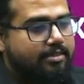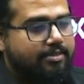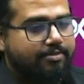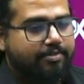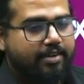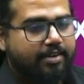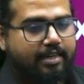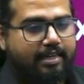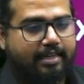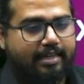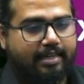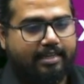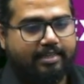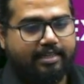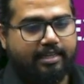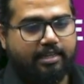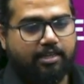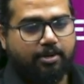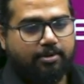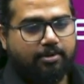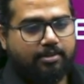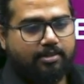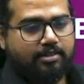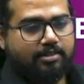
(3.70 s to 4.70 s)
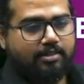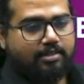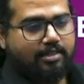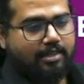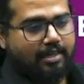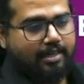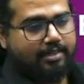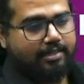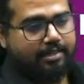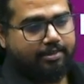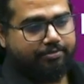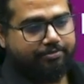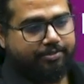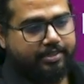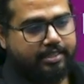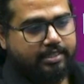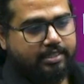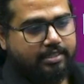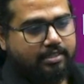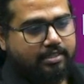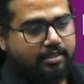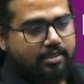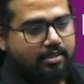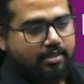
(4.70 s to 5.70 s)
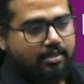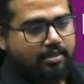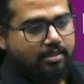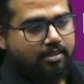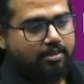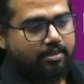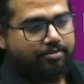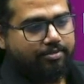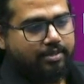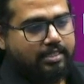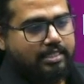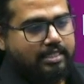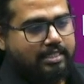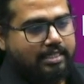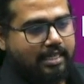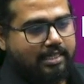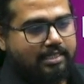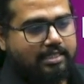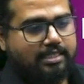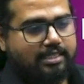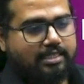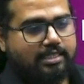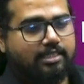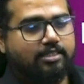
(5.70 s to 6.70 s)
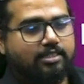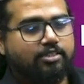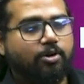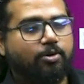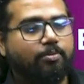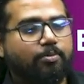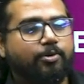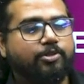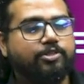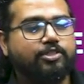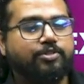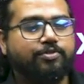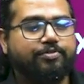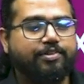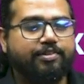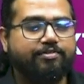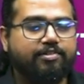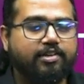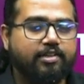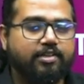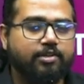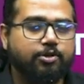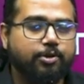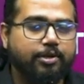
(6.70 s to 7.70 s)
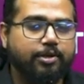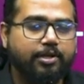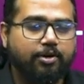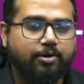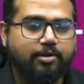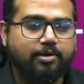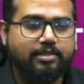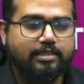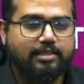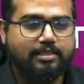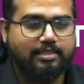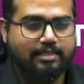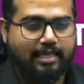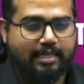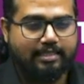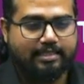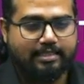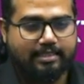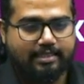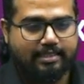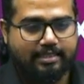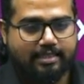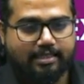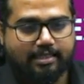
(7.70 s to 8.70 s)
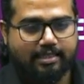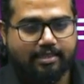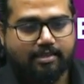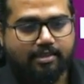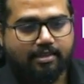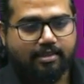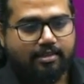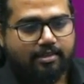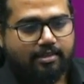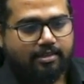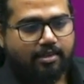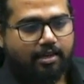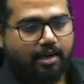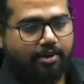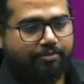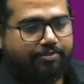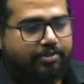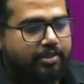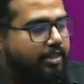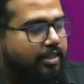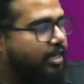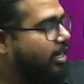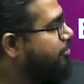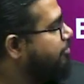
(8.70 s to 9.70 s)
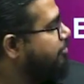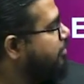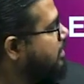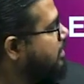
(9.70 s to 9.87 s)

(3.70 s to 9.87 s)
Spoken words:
We are conducting on current affairs. First 10 sessions almost we were doing on science and tech. After that, we